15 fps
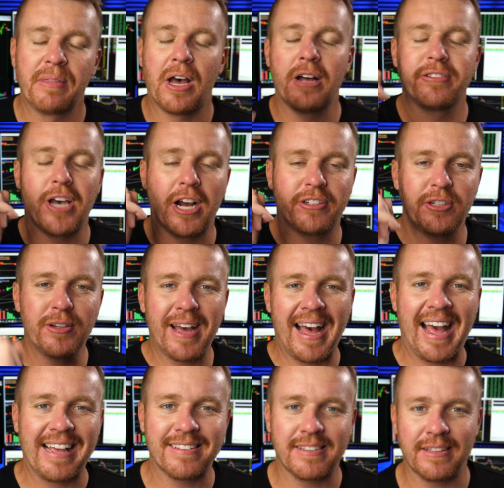I'll talk to you
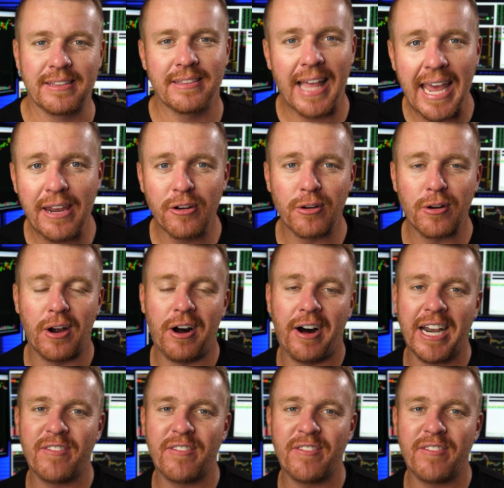guys later on.